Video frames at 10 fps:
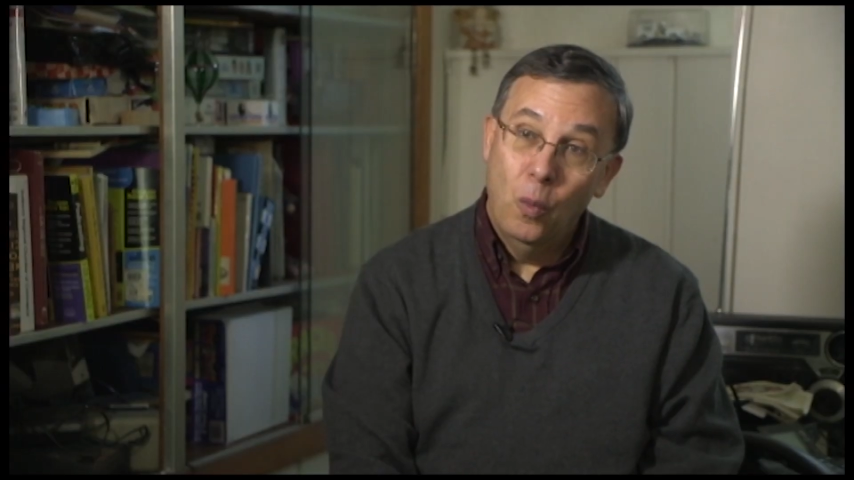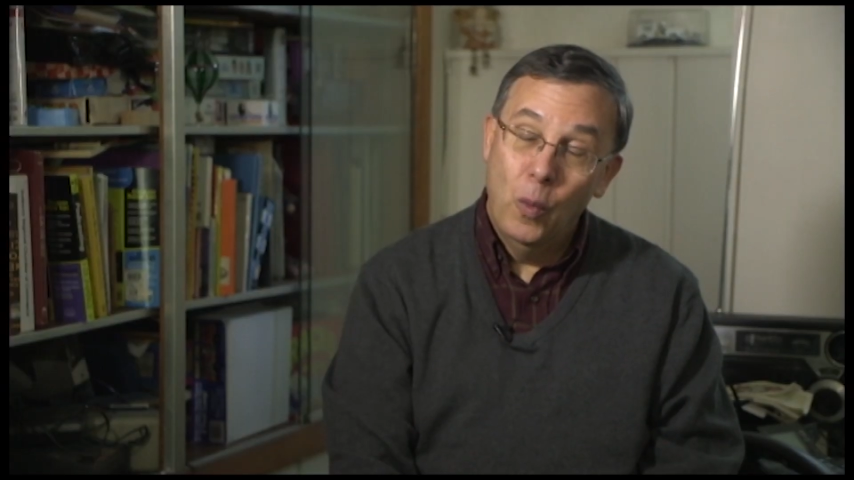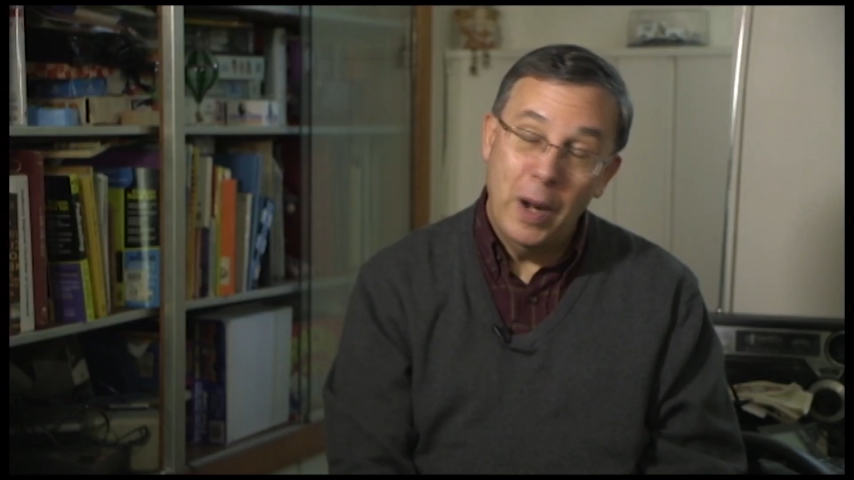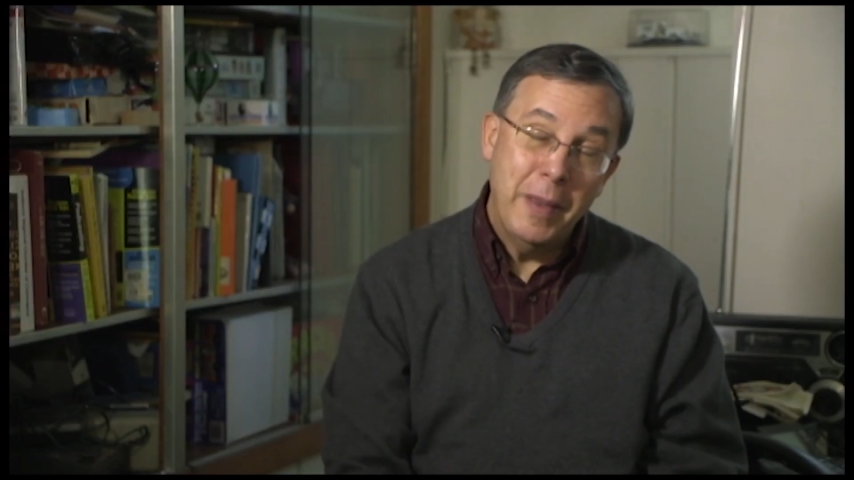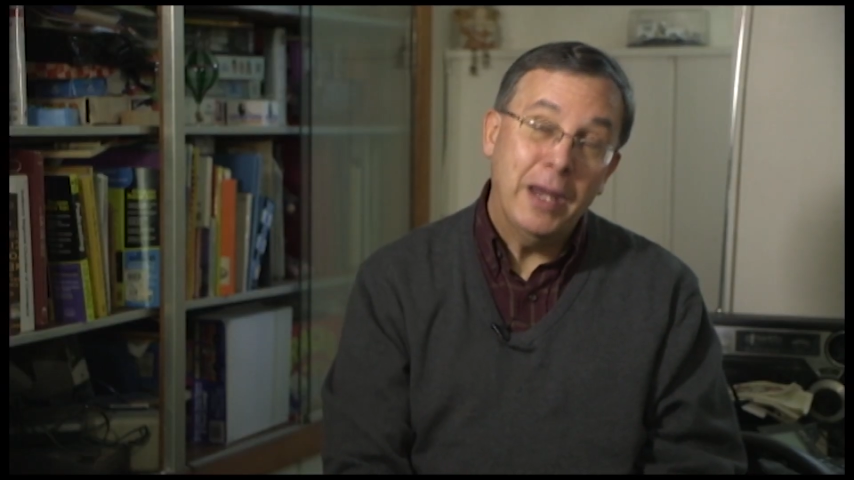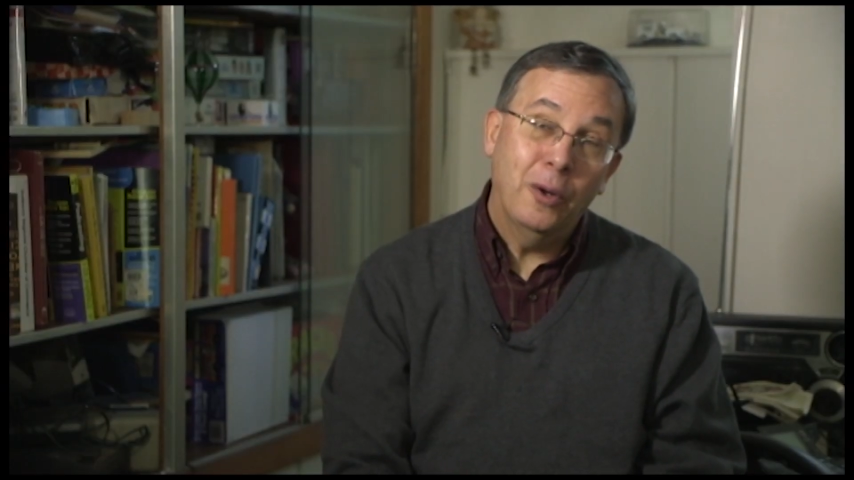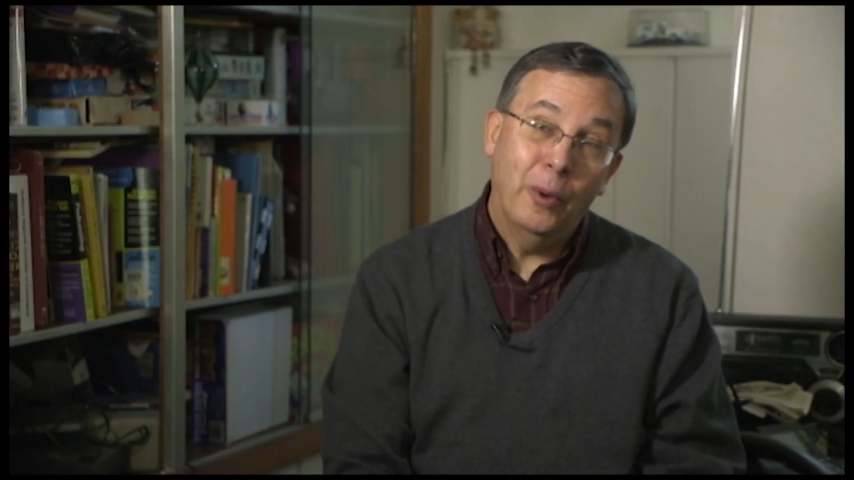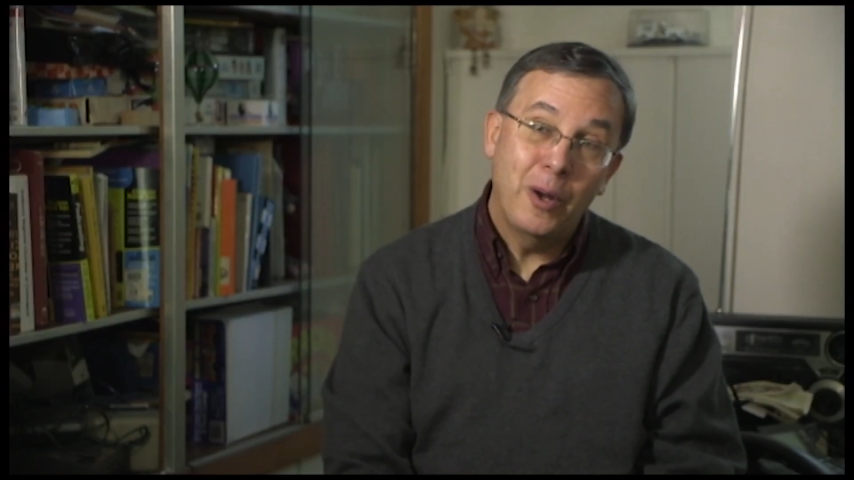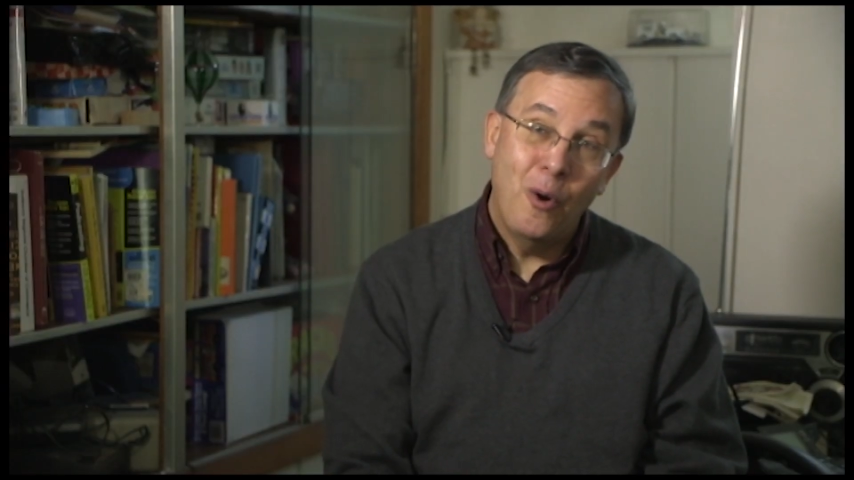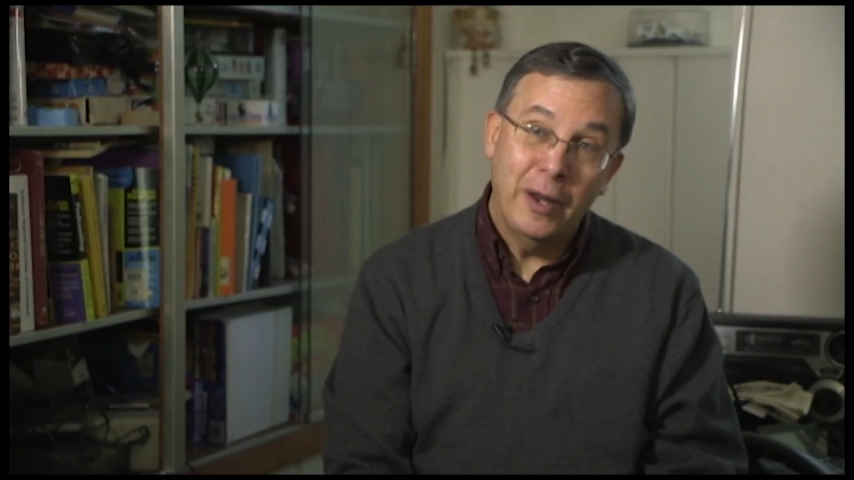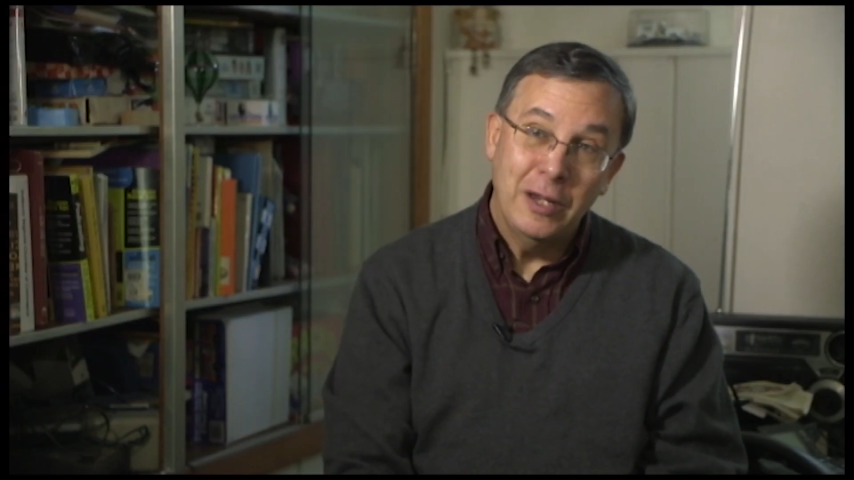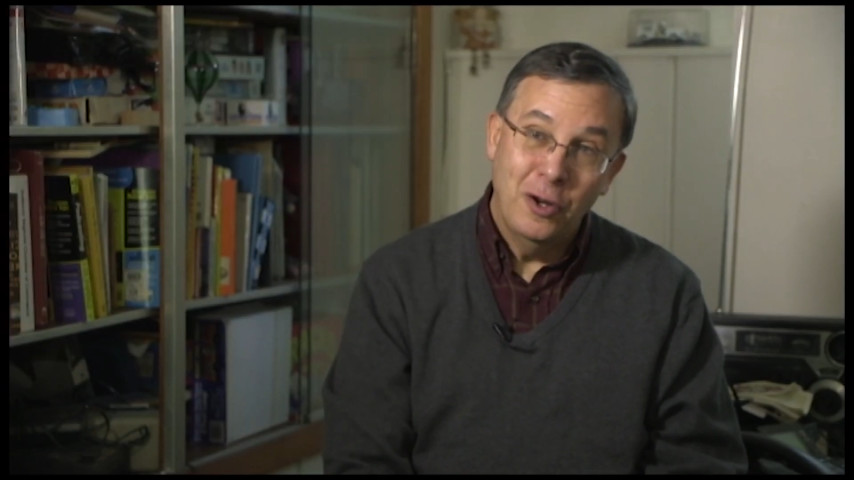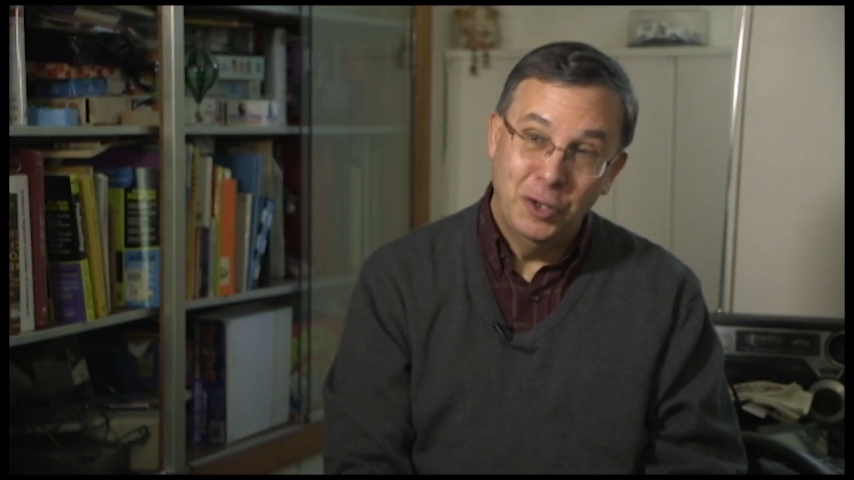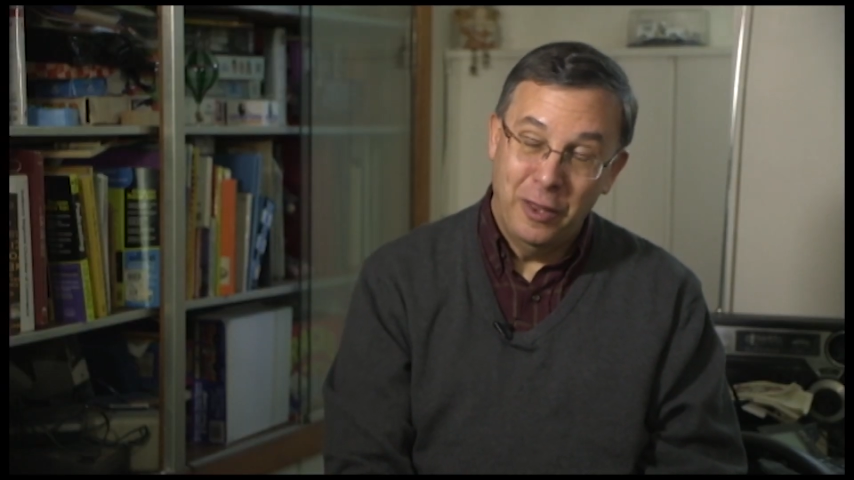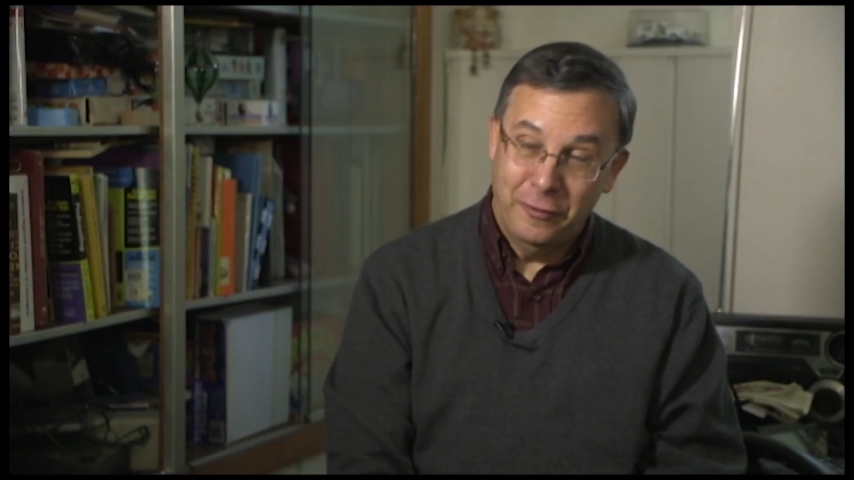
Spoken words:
When I'm making a recording, usually